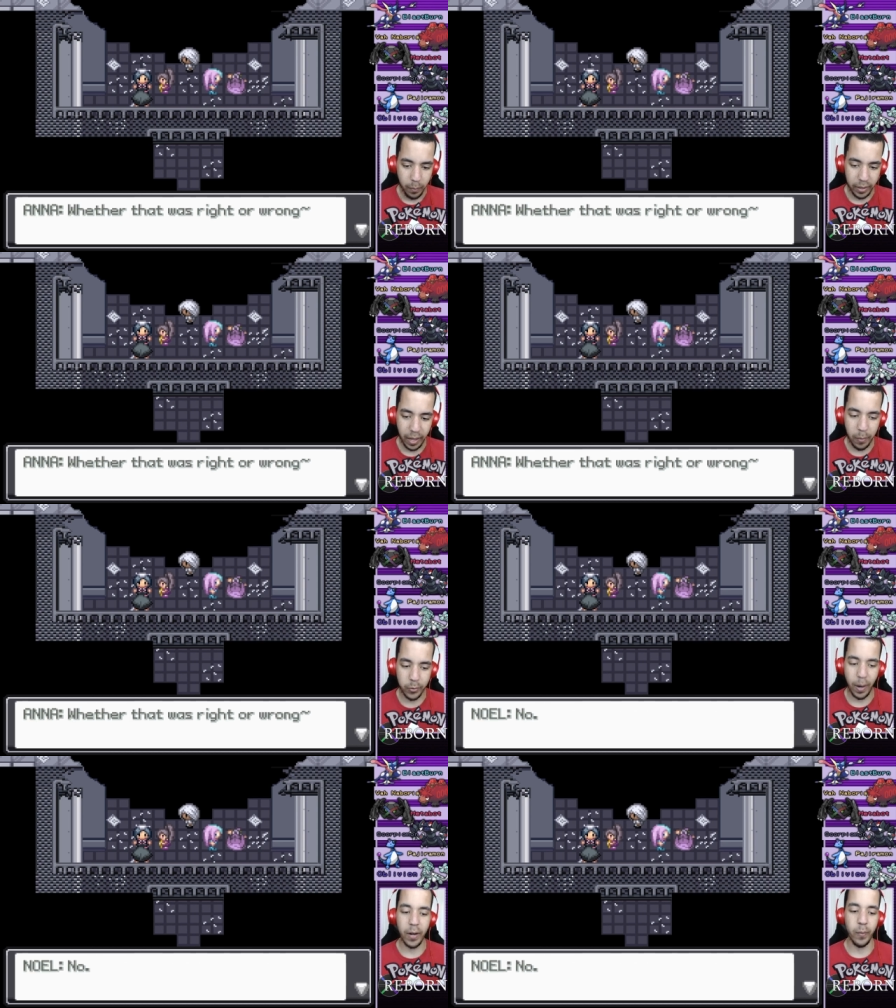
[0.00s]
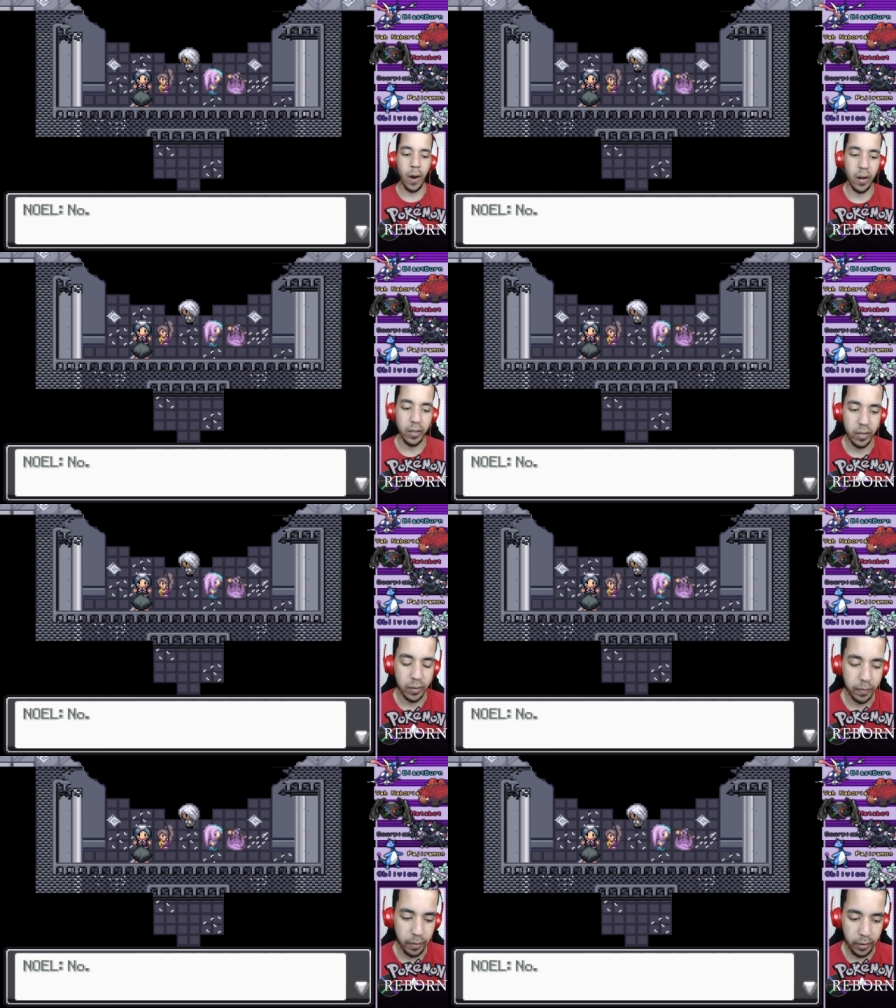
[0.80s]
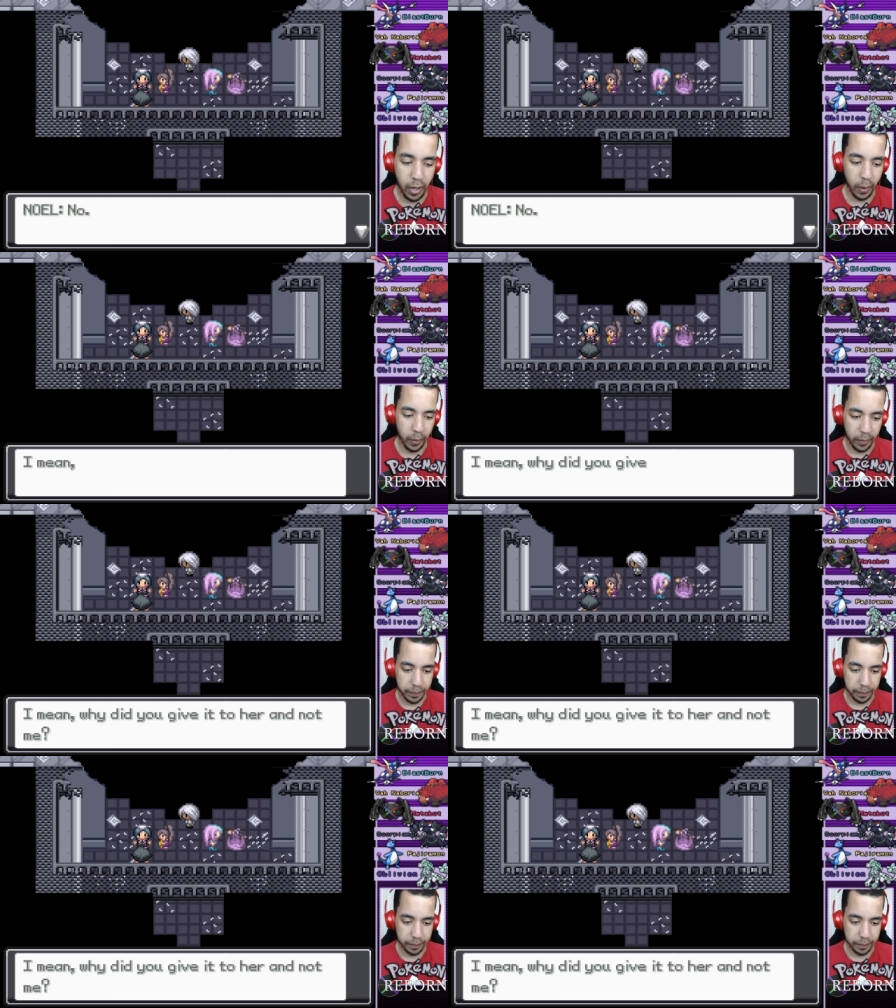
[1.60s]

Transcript: Whether that was right or wrong, no.